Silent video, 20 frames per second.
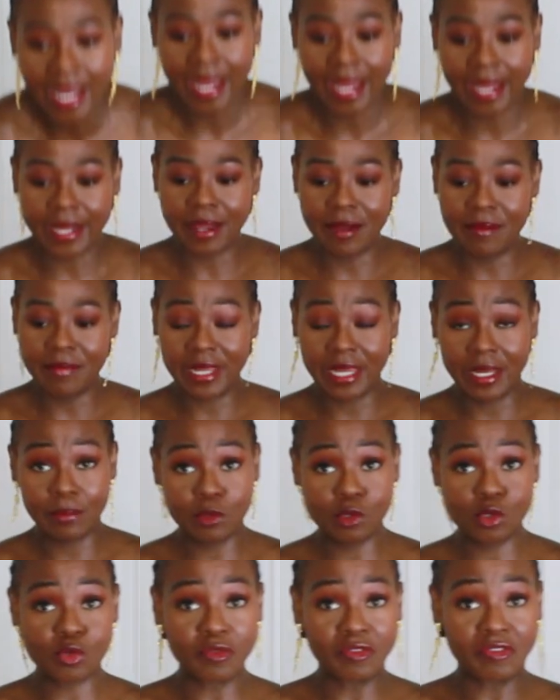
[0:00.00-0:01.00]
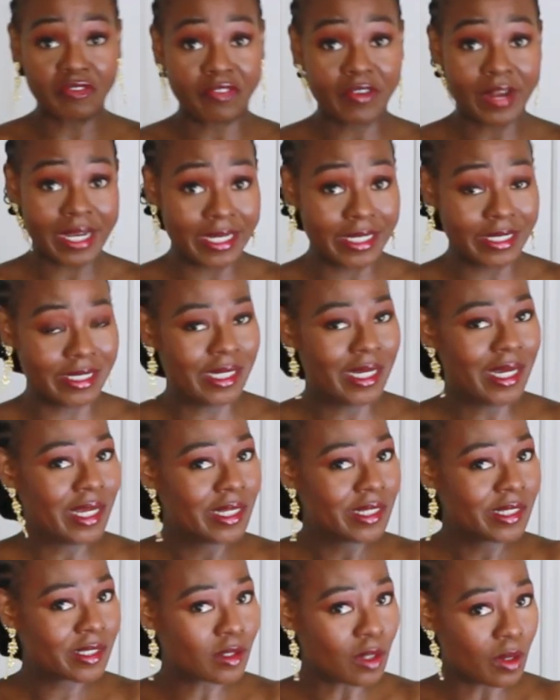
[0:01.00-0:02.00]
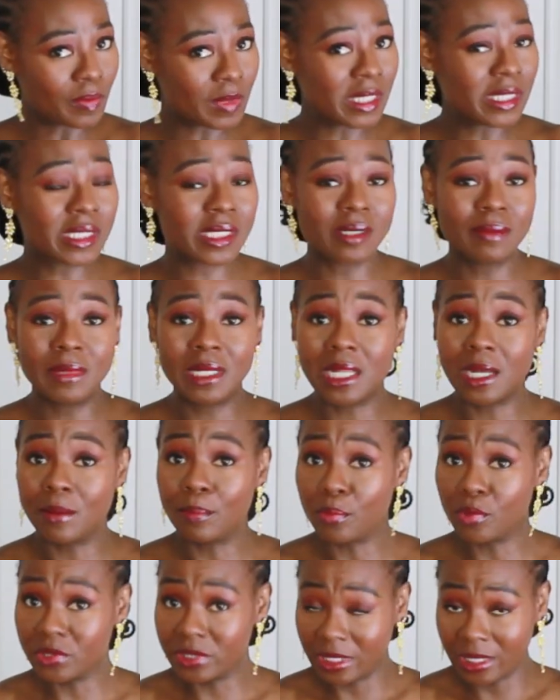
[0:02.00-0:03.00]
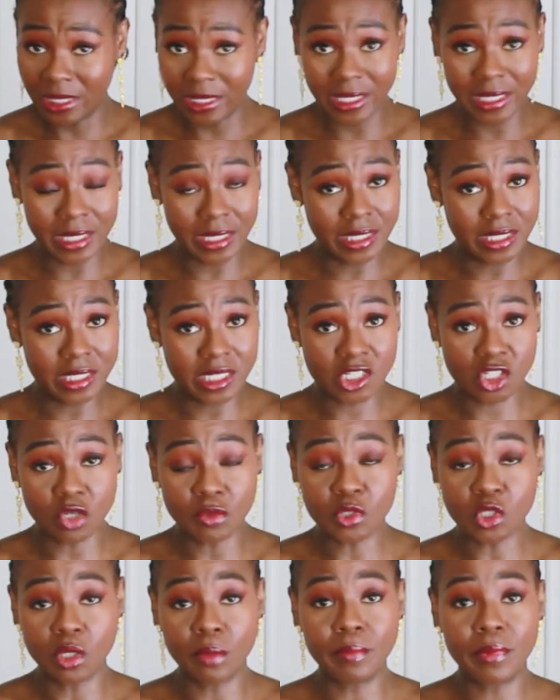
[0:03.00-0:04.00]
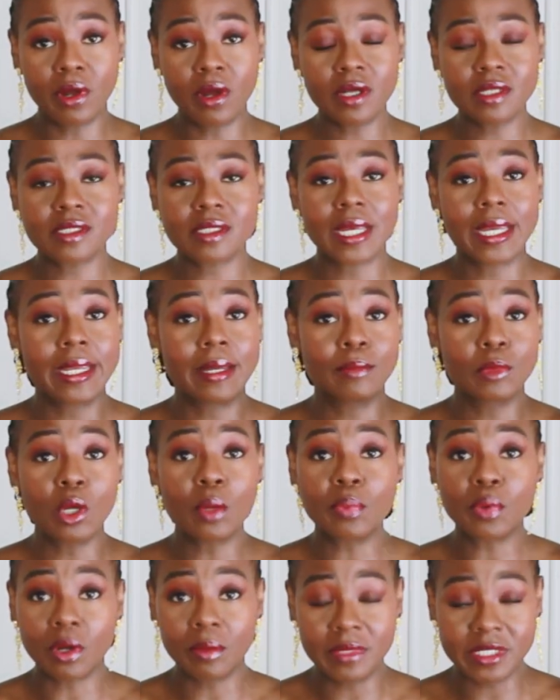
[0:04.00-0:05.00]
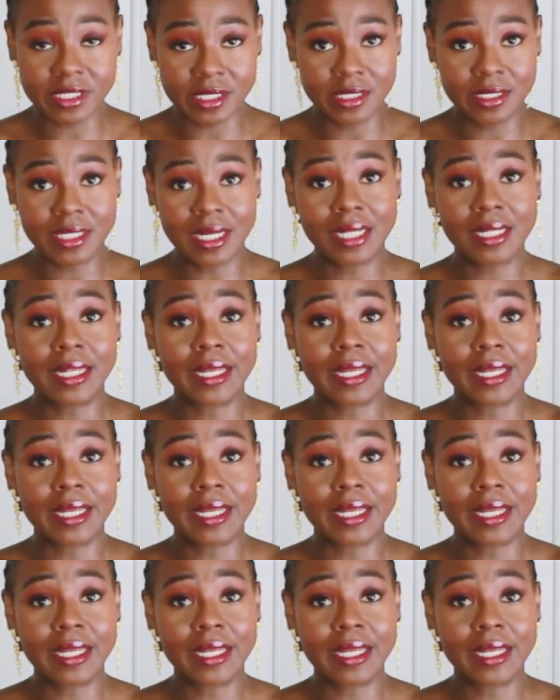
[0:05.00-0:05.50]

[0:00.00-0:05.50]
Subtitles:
I can be able to find something similar and put the link in the description box. I am not promising that.